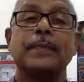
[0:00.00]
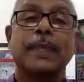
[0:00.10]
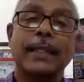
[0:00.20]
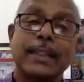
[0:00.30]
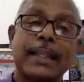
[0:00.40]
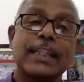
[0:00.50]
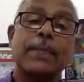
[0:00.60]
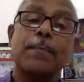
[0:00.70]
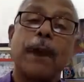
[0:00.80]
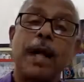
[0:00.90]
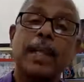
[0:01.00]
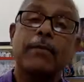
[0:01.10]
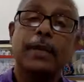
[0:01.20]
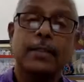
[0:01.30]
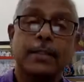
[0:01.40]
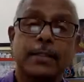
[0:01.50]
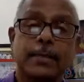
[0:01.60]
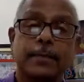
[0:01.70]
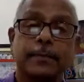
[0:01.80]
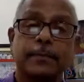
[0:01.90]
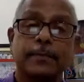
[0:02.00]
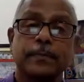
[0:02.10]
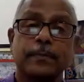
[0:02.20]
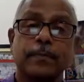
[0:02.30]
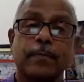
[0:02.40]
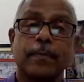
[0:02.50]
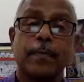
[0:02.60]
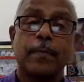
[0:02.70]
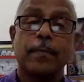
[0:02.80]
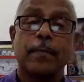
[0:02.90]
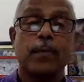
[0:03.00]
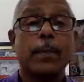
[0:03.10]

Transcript: Take the case of Pandavas. Were